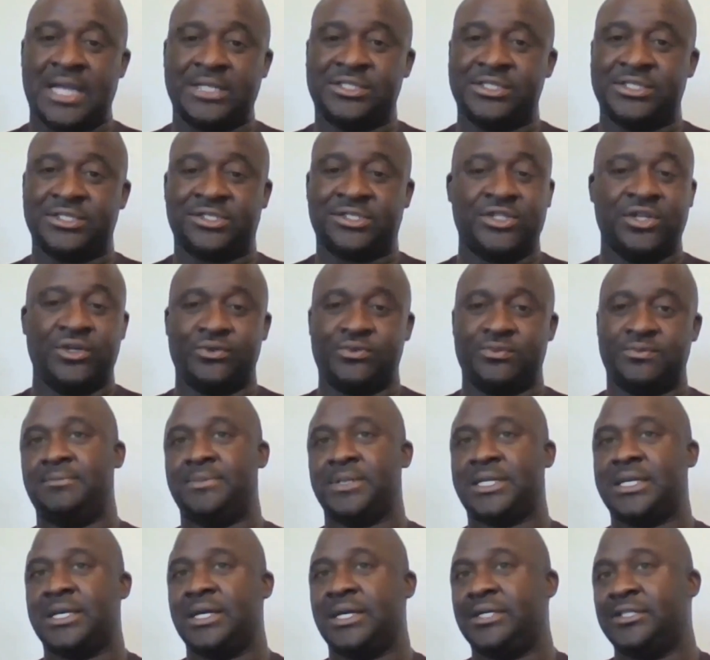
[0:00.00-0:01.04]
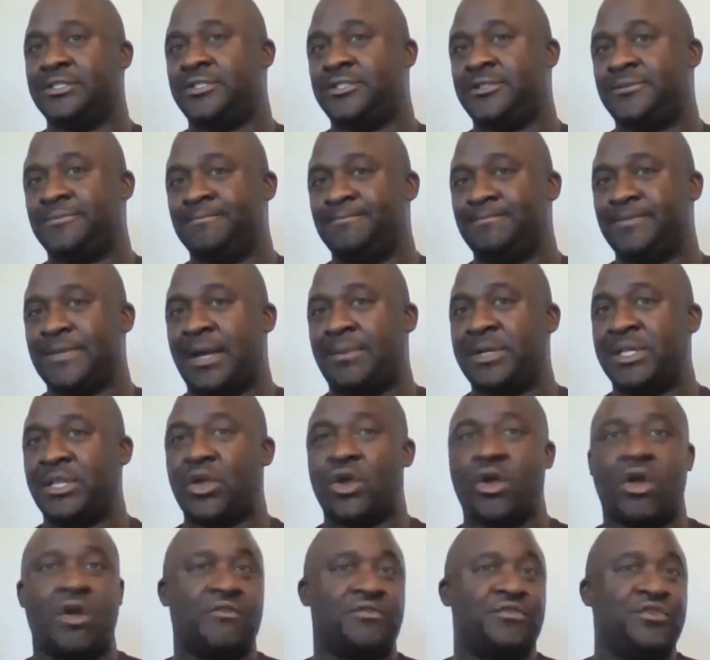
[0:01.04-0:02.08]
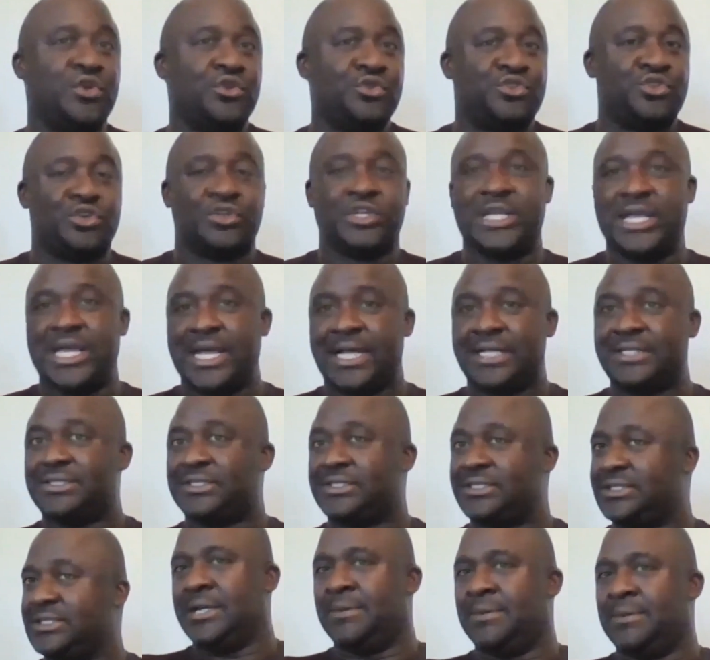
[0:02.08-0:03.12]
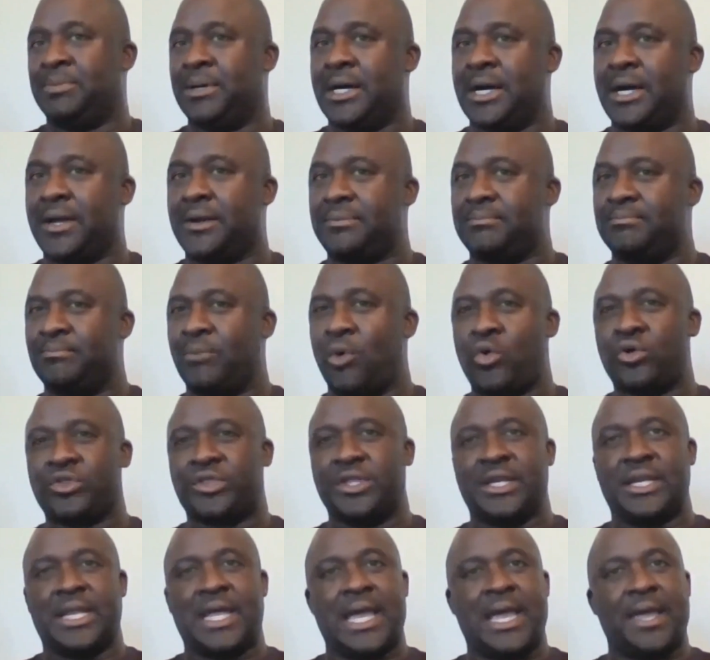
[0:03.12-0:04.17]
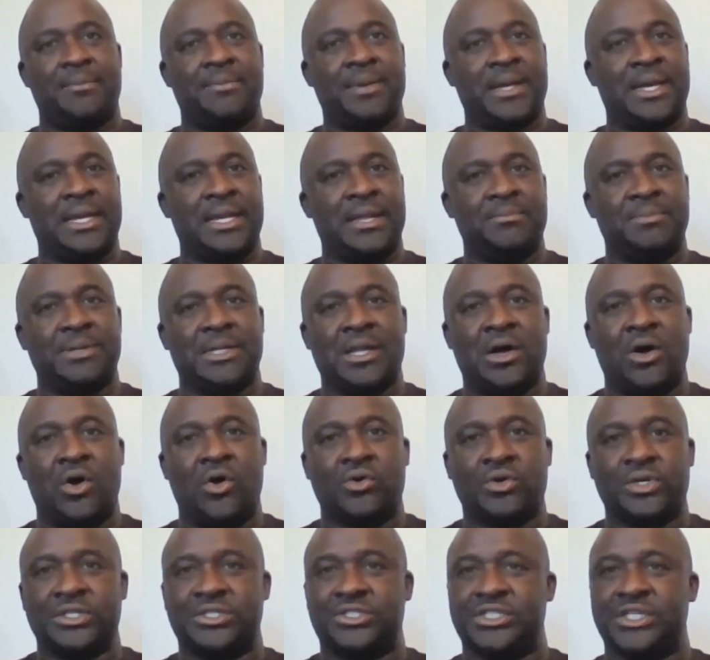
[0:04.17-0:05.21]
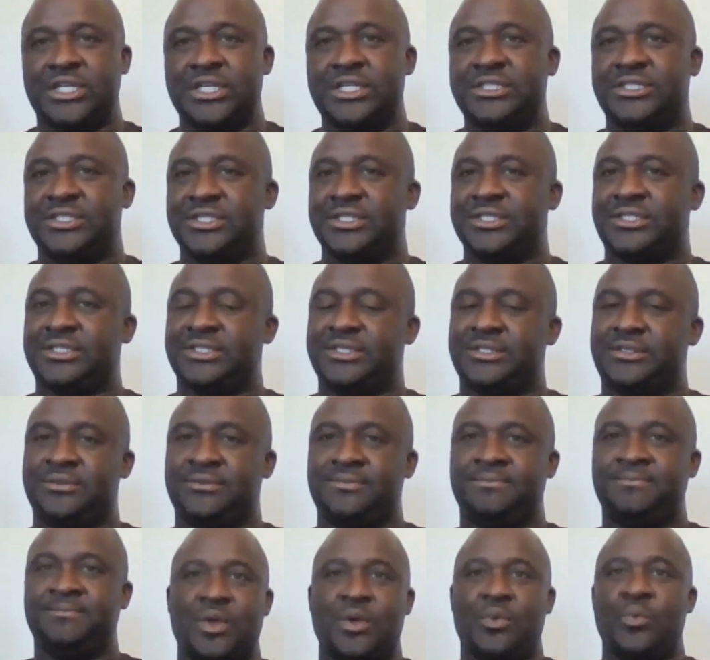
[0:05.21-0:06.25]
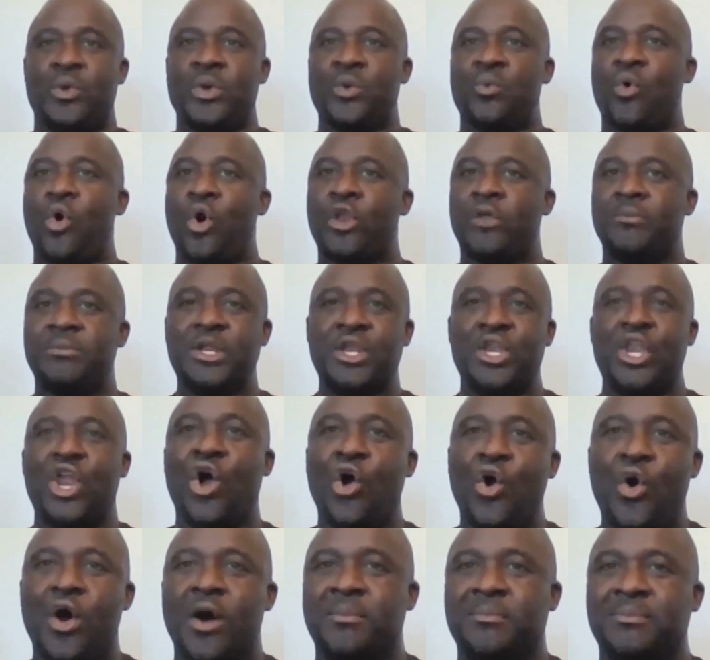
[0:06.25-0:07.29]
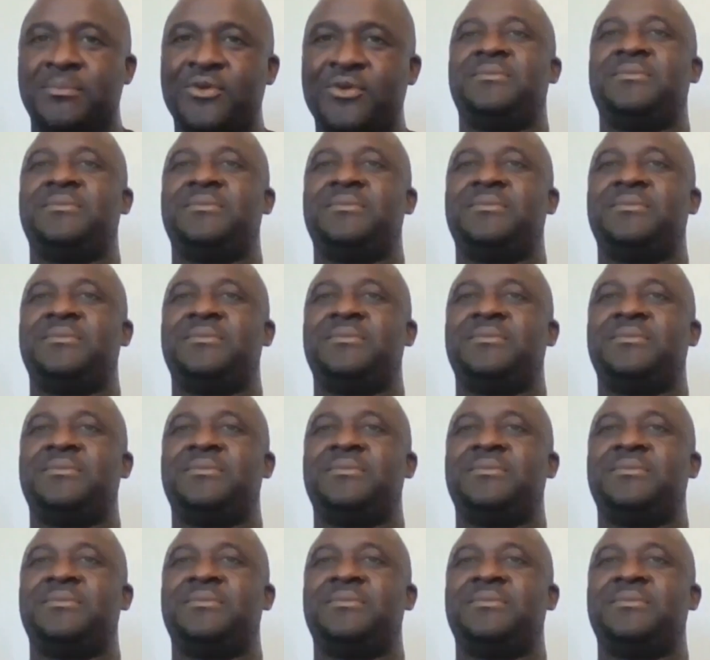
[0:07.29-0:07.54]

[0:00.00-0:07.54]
I just do, because I mean, they're our future, yes, but more than that, man, they belong to Jesus, and we want them to know him.